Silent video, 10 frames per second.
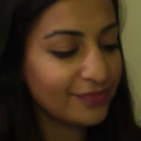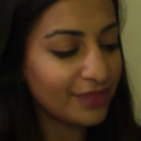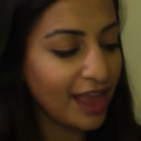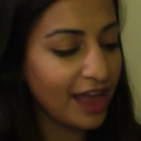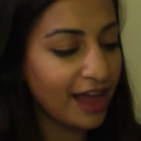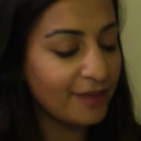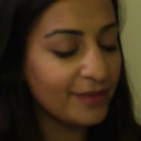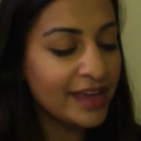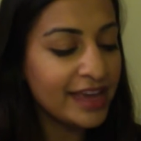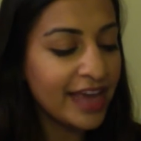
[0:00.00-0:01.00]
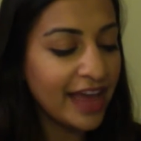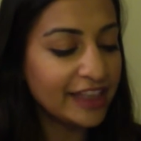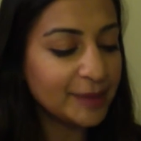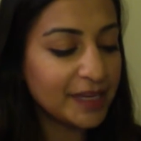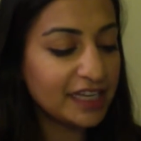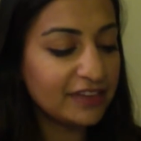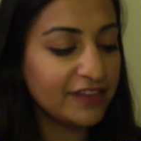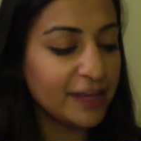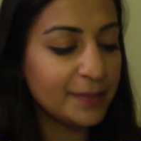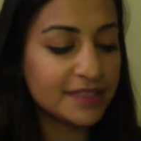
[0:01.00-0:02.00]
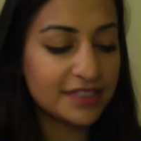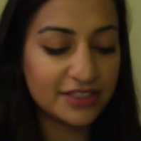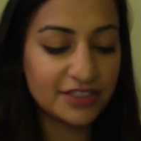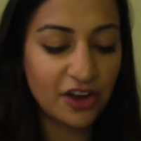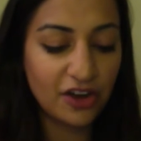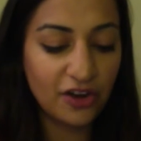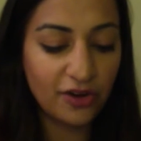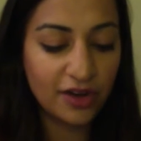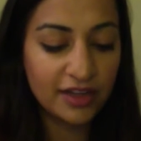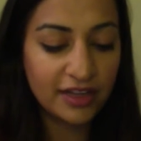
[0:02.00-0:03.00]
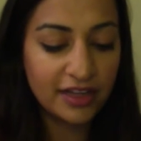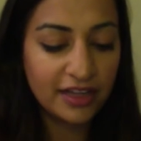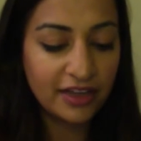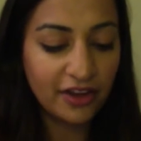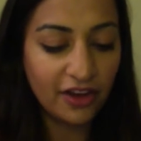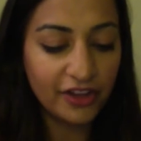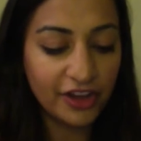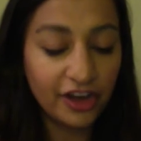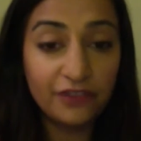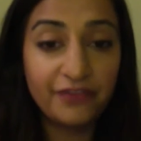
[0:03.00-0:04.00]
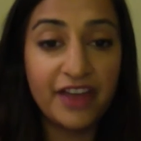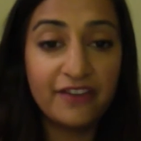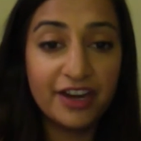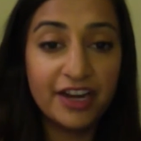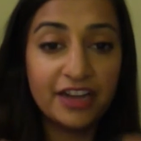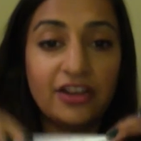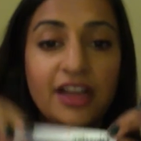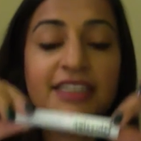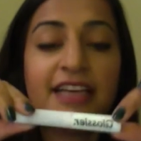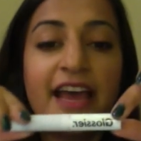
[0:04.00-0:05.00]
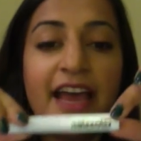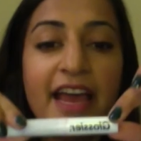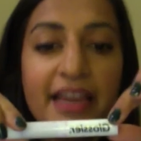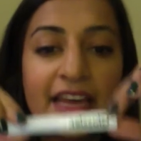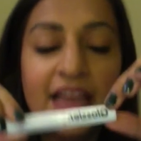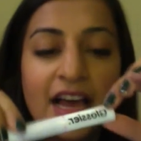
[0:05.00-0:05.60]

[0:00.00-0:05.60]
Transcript: And speaking of lips, so all the cult favorite, Glossier.